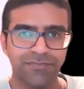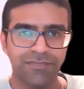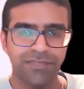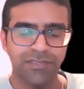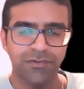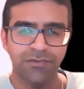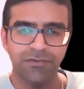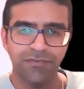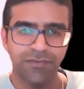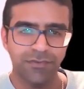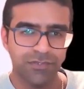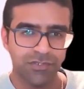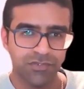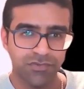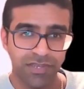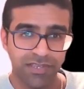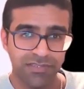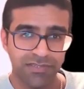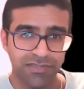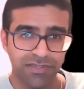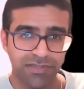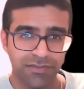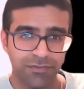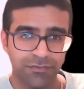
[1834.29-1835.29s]
you'll feel
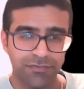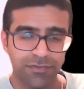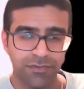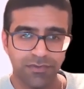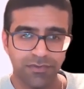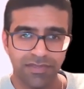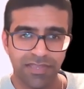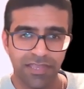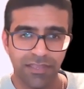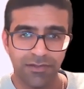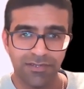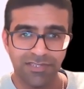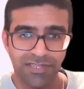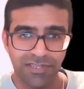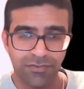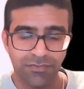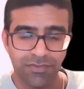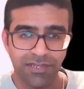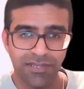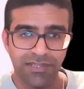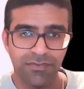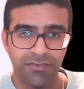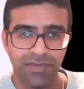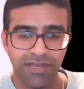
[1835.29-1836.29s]
stressed and you'll feel chaotic
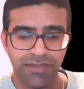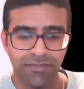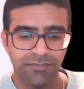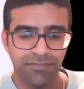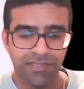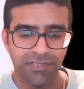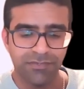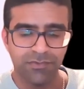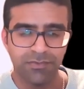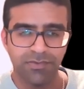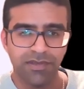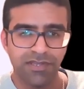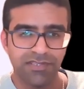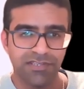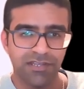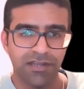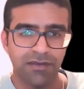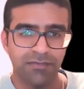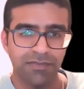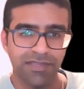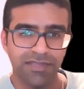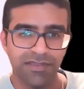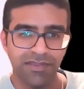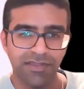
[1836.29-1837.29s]
really, where these replies are
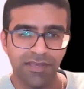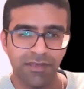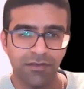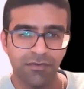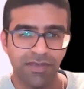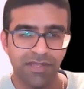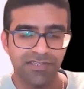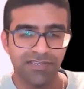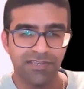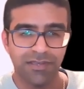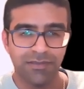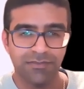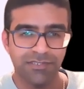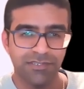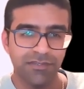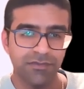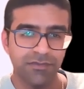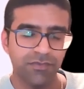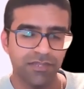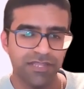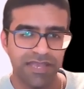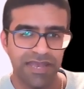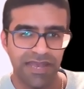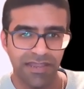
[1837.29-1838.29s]
coming in now at times you
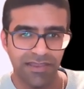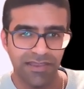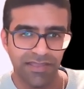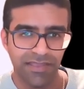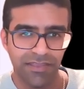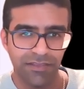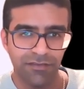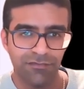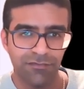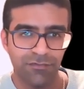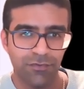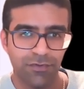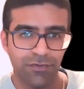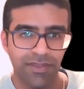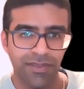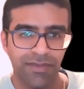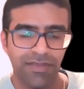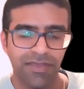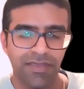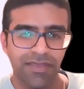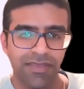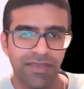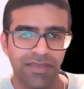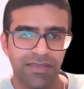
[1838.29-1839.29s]
didn't really allocate for it,
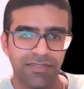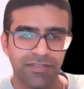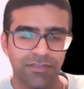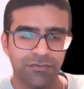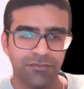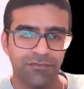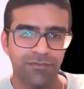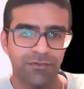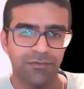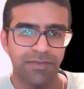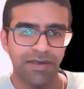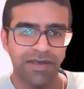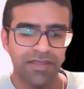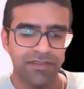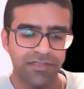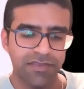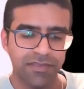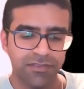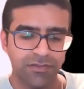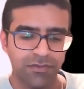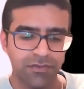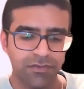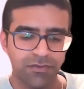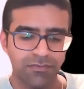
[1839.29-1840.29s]
and then you'll feel bad
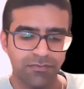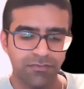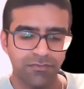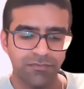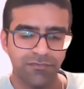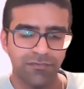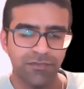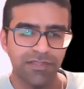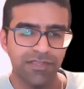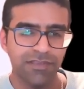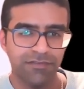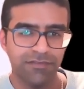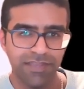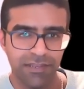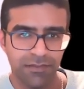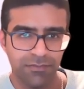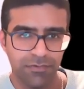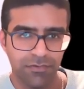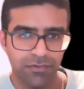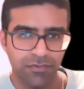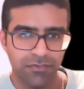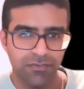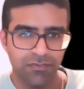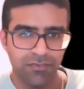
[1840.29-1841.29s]
that you're not fully
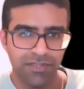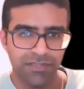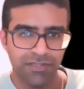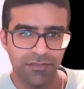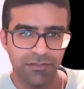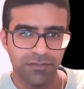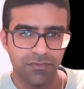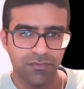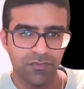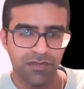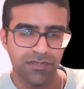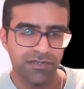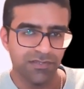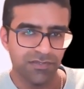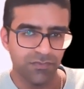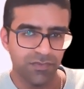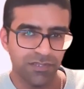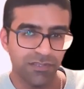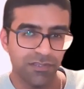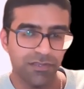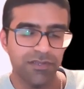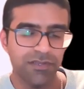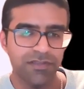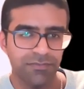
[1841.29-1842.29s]
available when
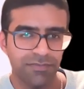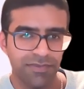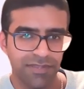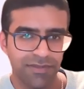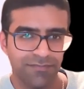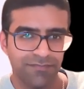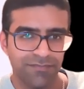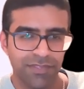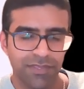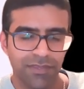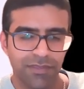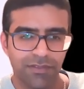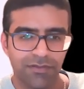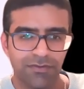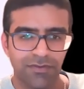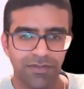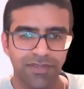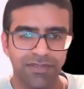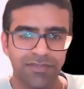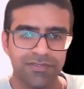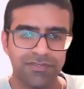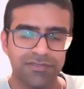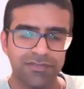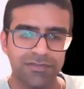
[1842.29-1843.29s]
you could have been,
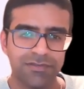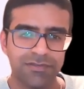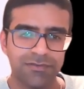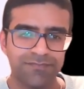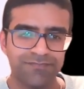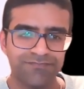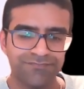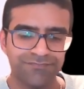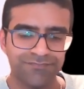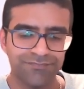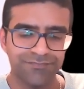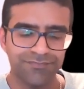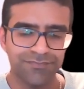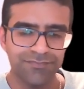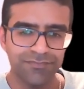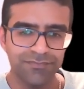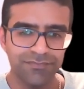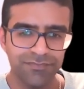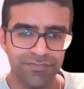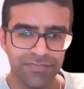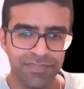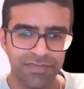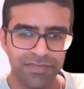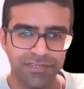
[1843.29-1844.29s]
right? So
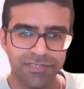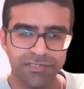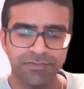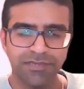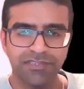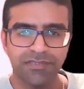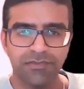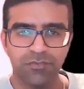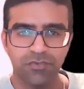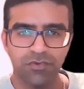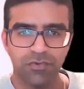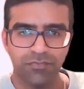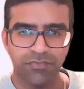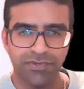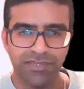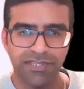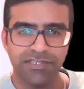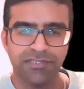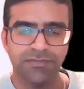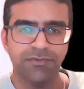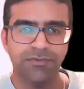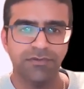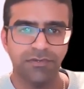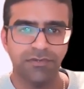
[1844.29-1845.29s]
it just makes it more
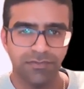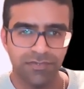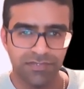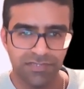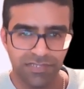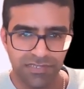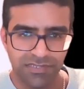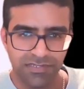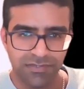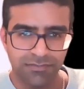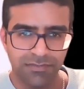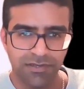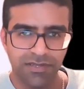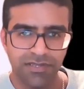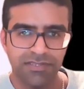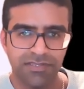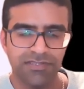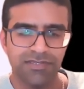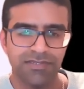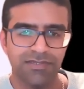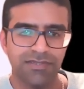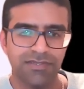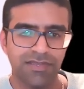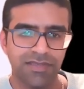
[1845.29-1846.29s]
predictable,
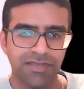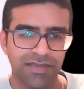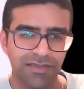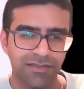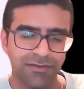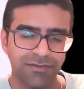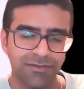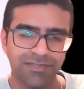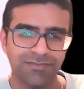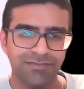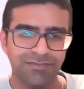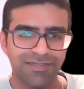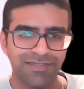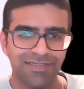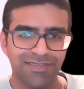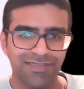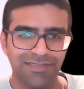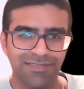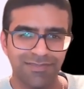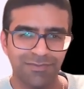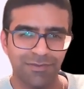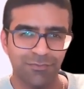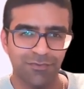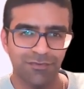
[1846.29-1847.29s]
systemized, and ultimately
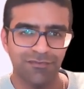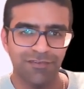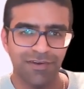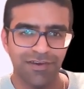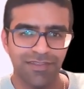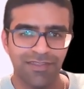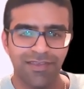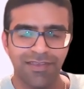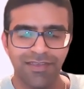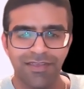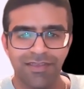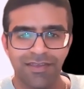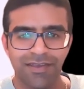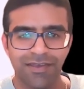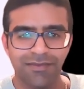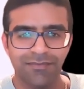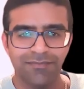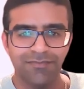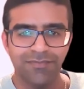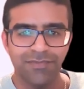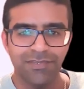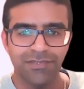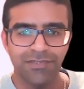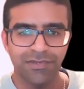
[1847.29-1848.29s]
it's a bit more fun
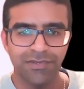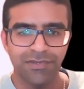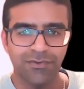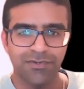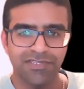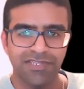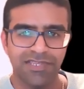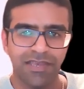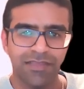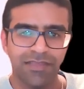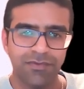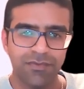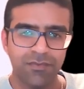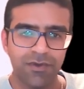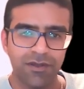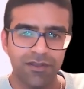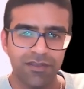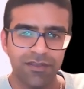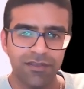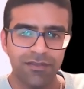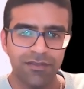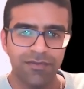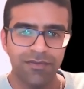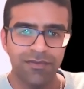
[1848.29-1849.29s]
doing it all together in one
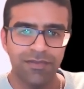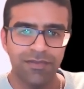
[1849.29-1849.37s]
go.